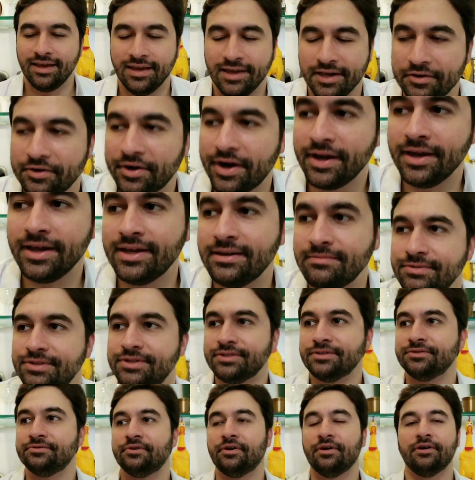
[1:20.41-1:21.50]
here I am
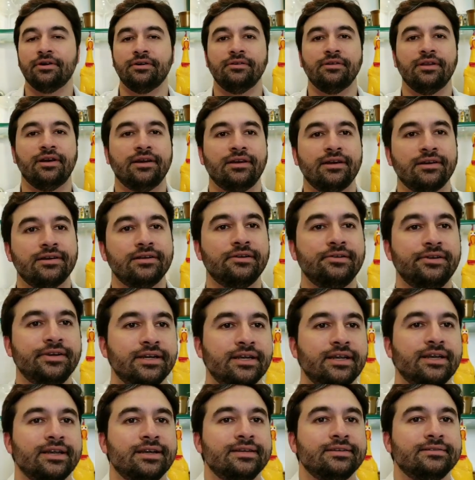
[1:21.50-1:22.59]
to rock you like a
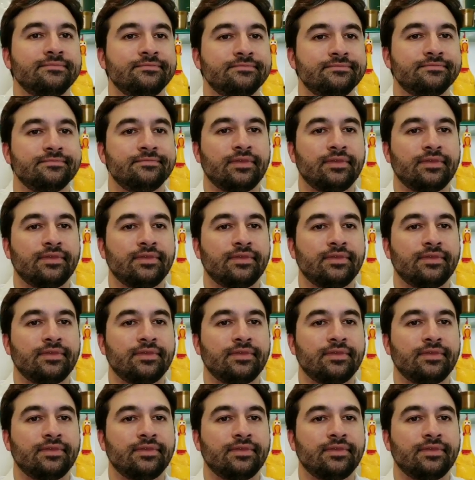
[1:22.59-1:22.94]
hurricane.